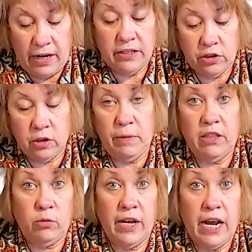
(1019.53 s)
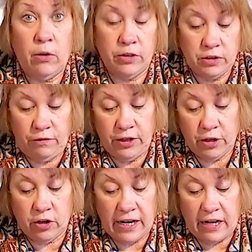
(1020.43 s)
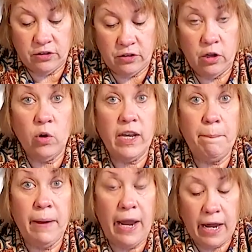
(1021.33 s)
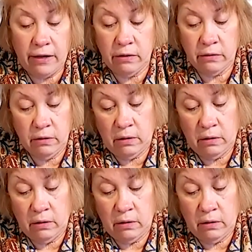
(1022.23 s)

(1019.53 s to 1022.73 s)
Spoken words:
it took me 3 hours to figure it out. So don't get mad.